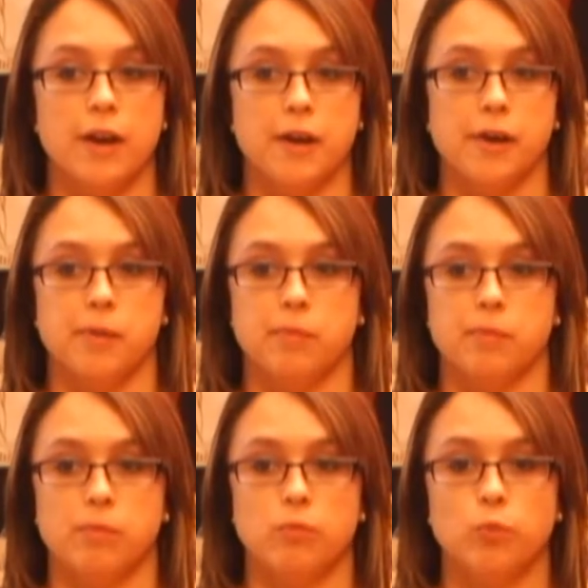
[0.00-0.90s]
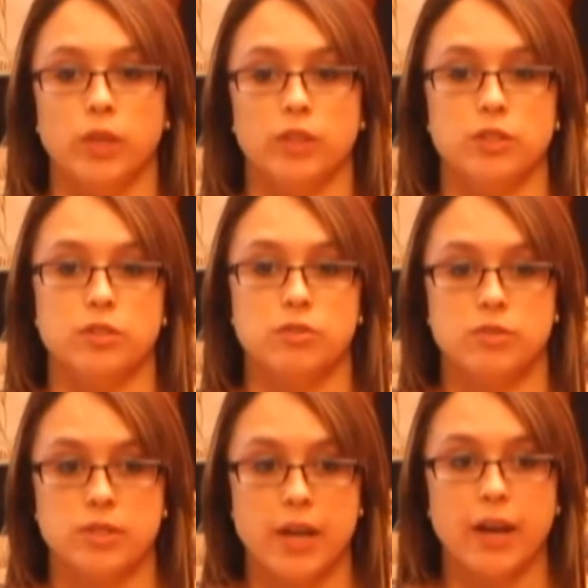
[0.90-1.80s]
Um, when the
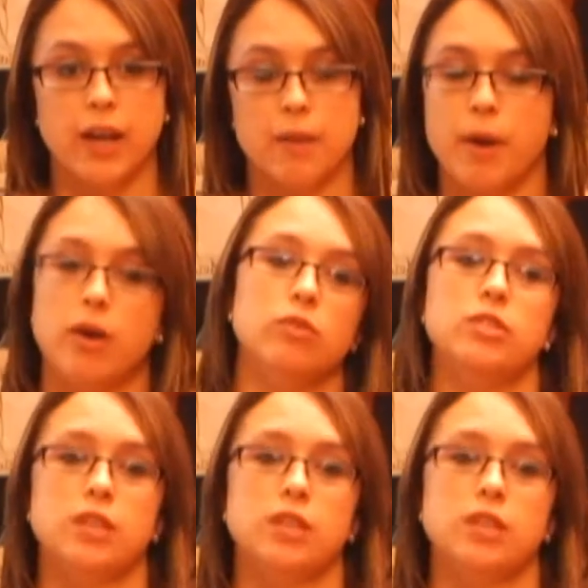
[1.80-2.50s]
tech came out